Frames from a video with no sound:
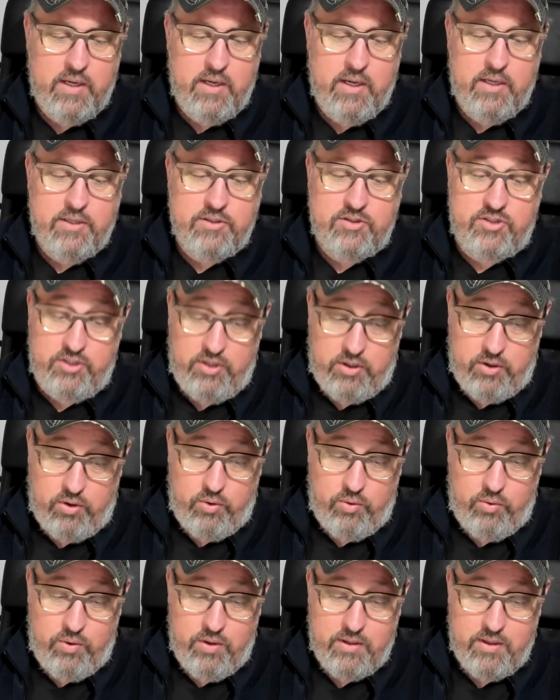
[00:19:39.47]

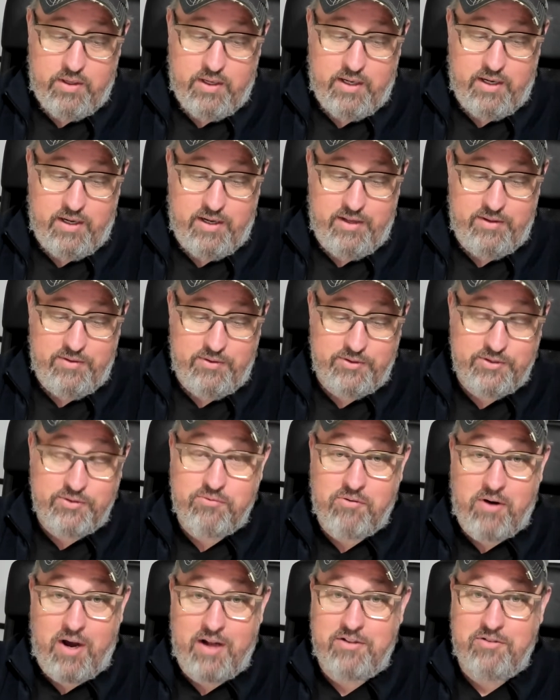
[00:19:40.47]
So there's a
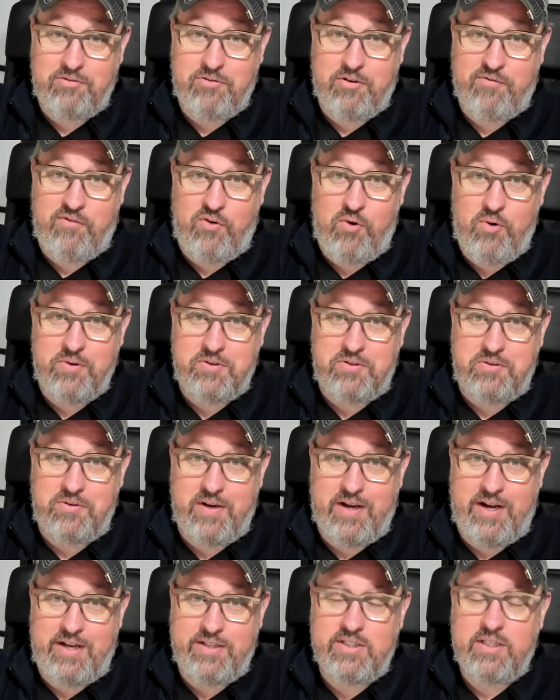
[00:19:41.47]
lot to look forward to,
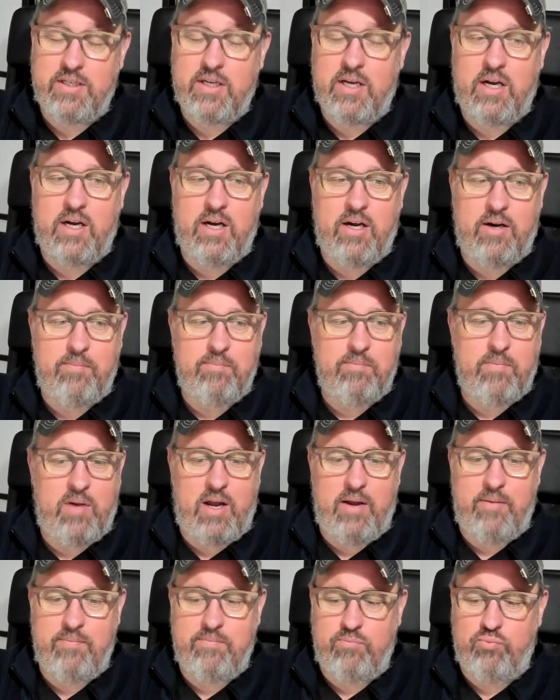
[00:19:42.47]
guys.
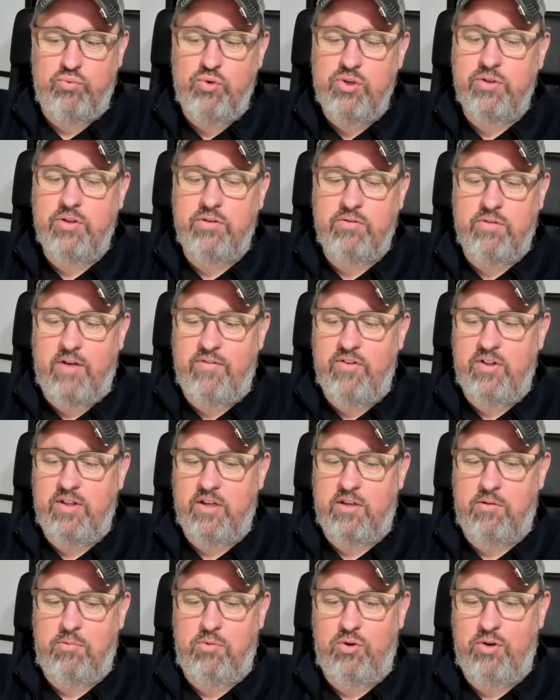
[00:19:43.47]
I'm really loving
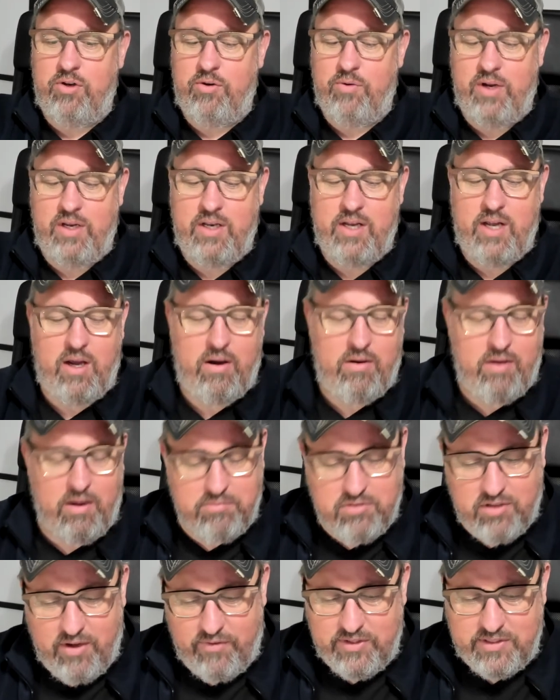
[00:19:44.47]
the community right now.
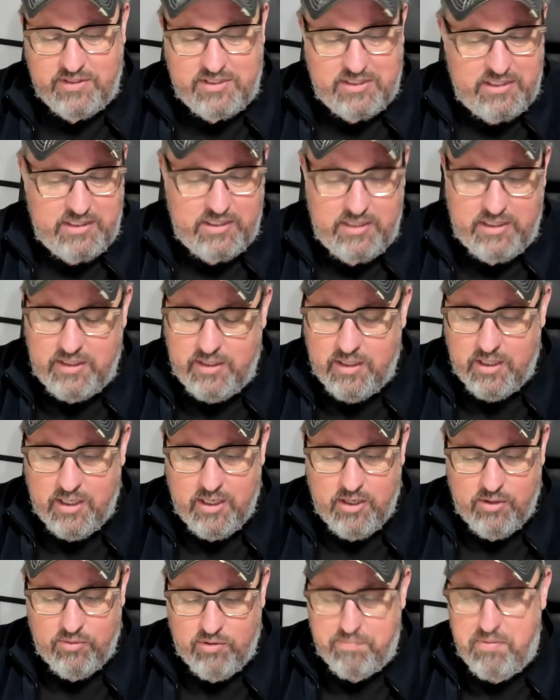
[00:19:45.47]
I'm loving seeing
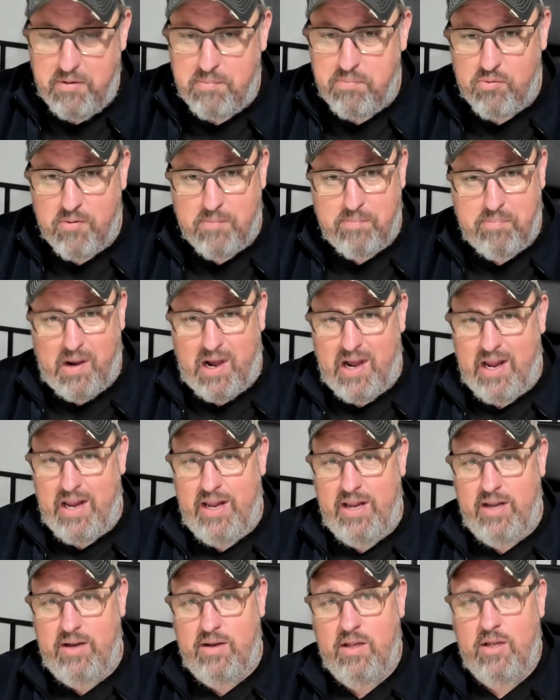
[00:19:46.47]
what people are
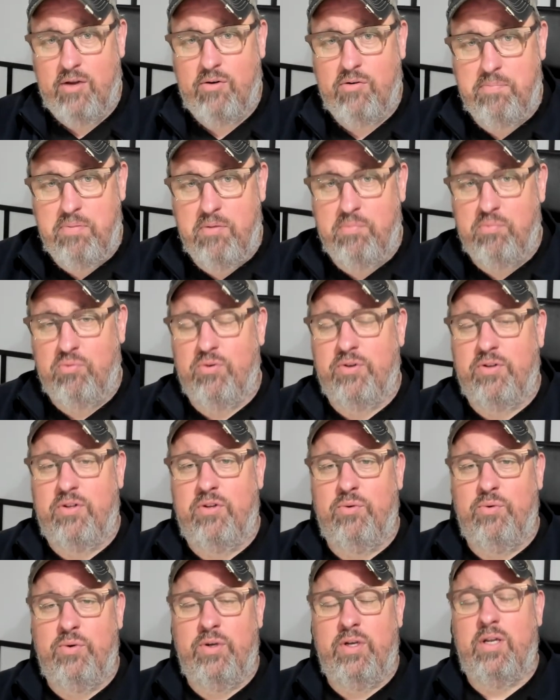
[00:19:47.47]
buying, what people are
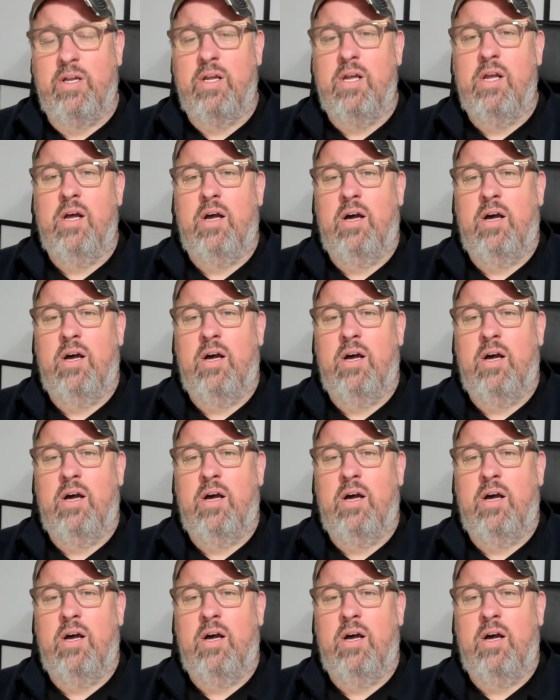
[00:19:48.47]
doing.